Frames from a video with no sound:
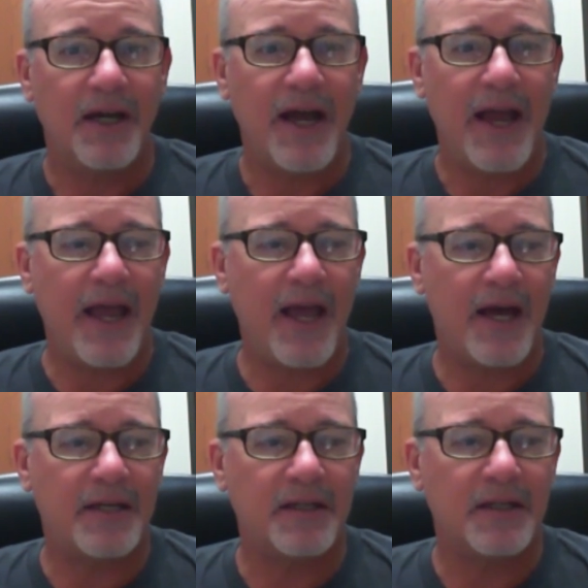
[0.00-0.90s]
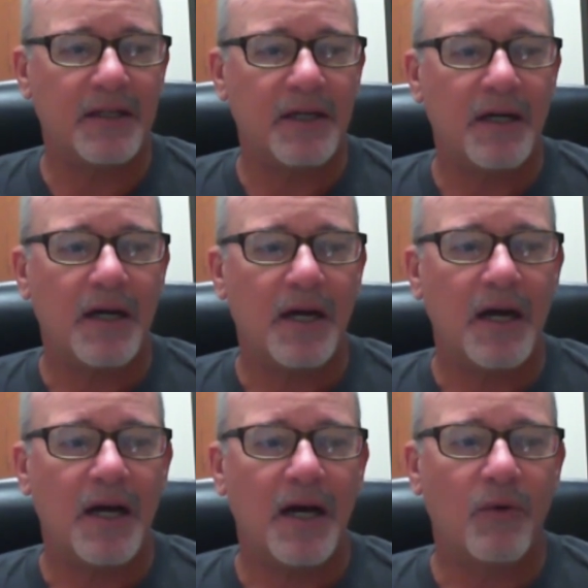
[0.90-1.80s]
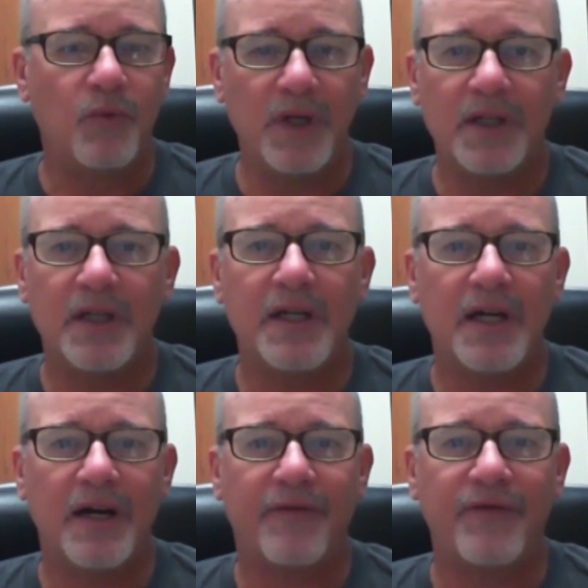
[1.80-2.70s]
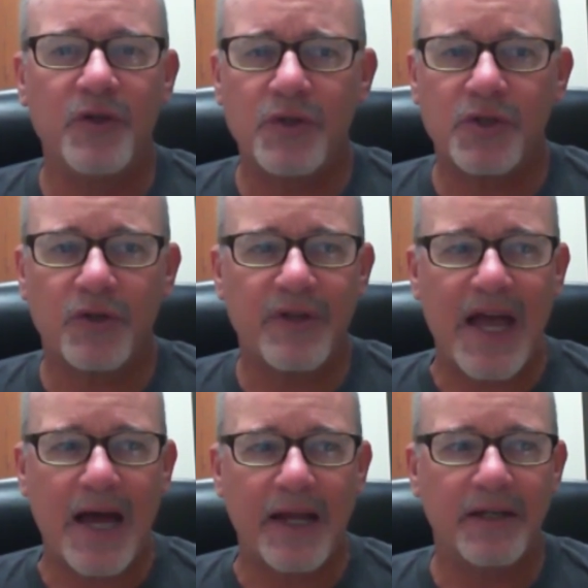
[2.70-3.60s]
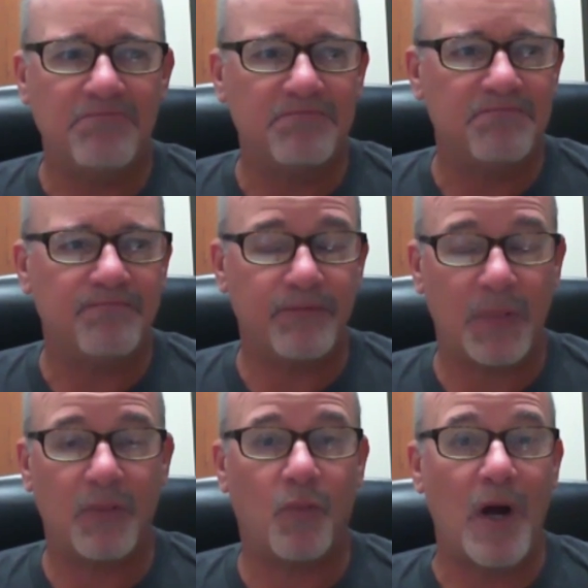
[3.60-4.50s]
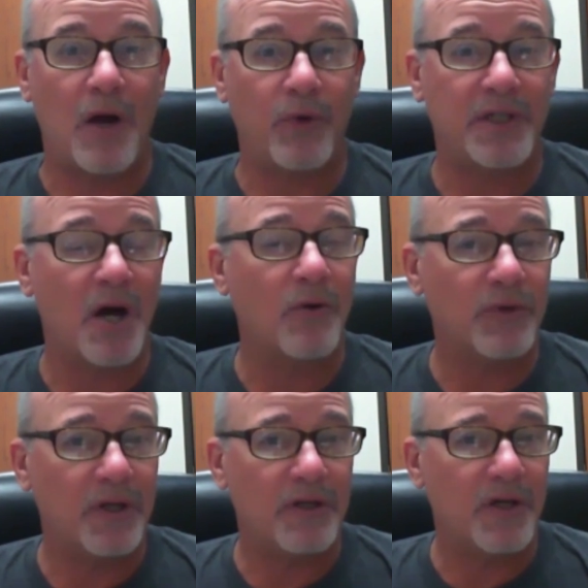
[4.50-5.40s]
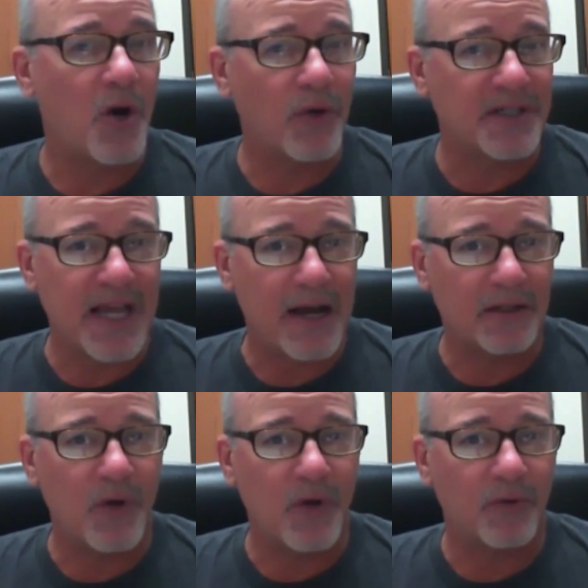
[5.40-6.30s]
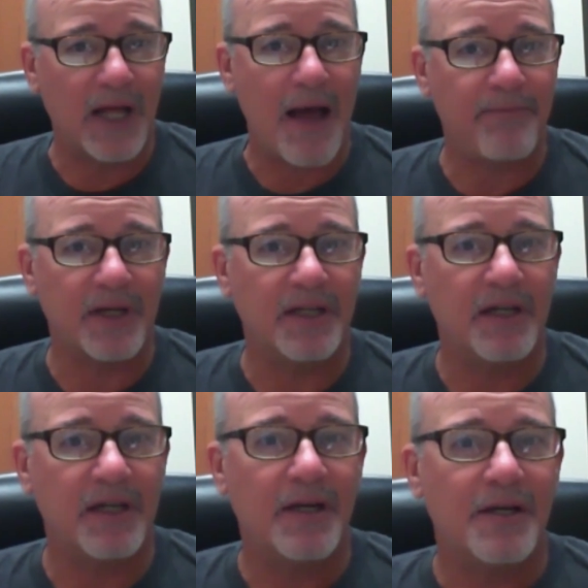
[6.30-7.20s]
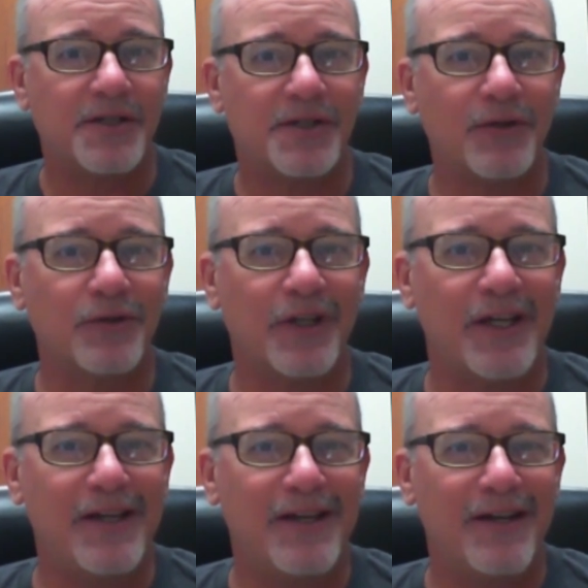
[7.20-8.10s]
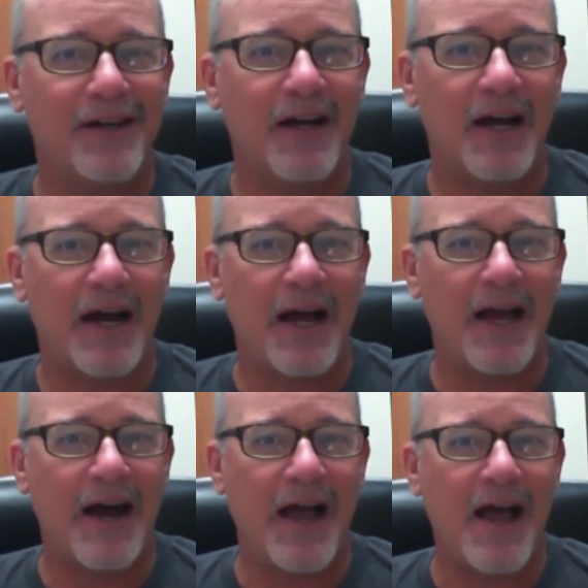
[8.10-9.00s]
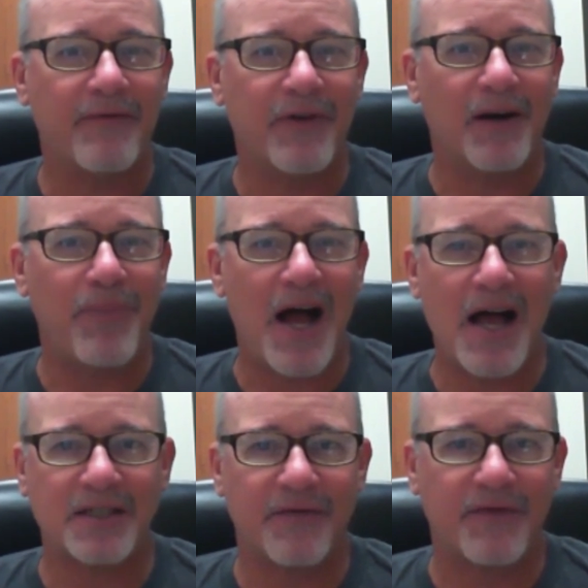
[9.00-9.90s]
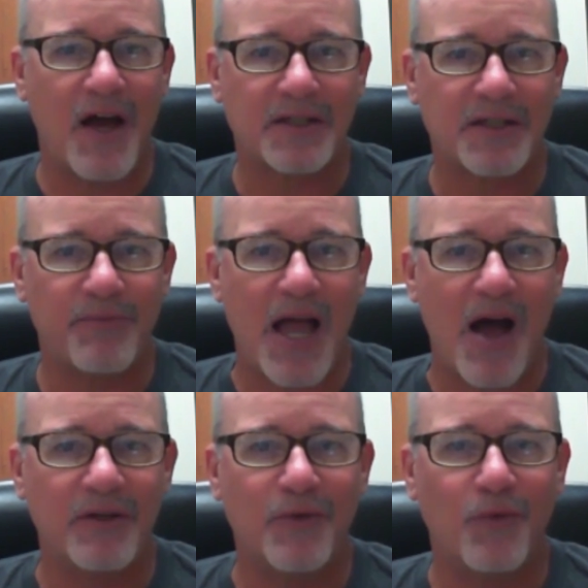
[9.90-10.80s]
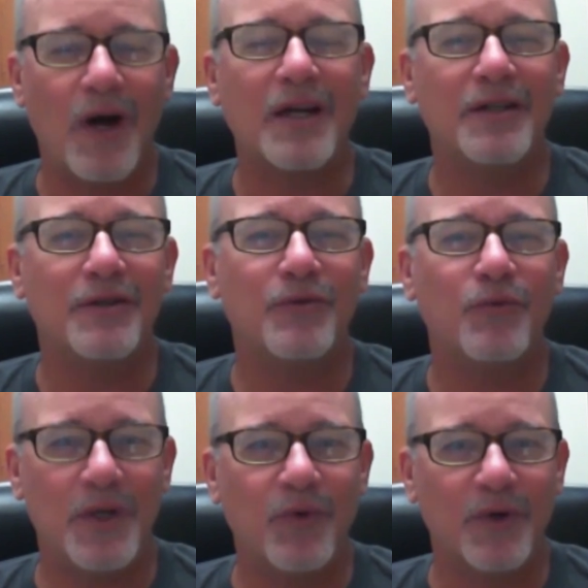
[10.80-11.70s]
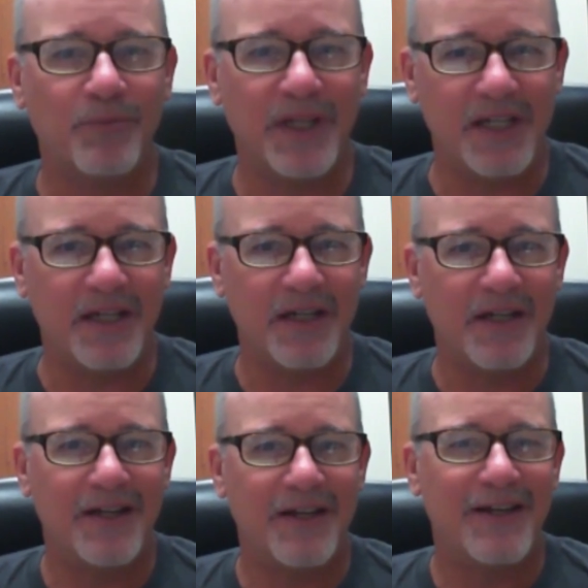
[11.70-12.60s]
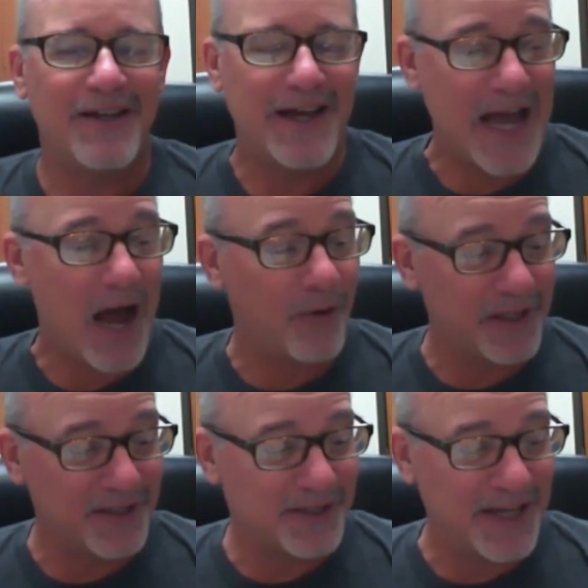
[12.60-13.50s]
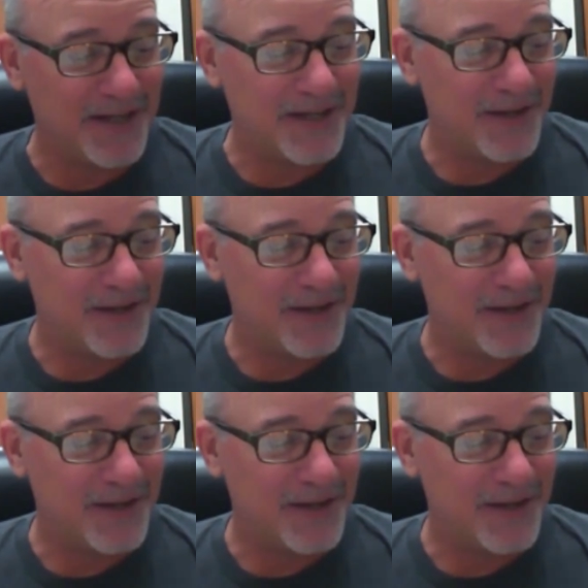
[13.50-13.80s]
and really a future that, while we don't know exactly what will happen, certainly I, I have uh, positive thoughts about what we will be and how it is that